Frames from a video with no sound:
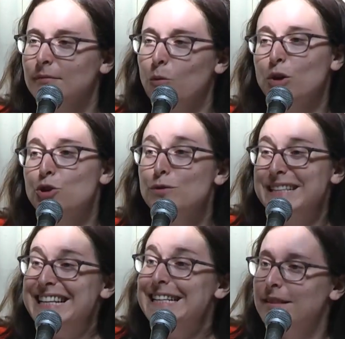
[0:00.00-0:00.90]
what Jews
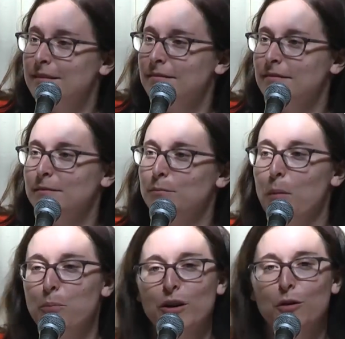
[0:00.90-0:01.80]
eat,
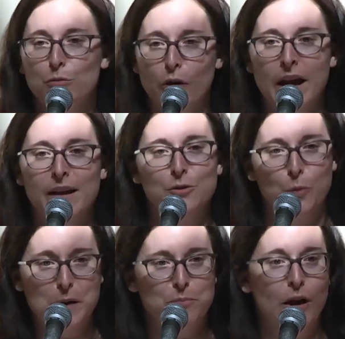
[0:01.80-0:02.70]
pumpernickel bread or
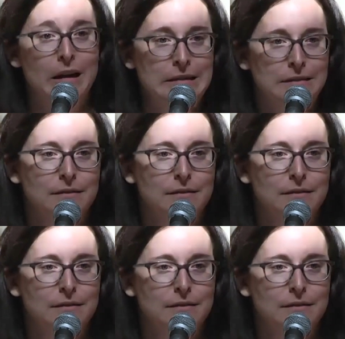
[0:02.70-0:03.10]
white bread.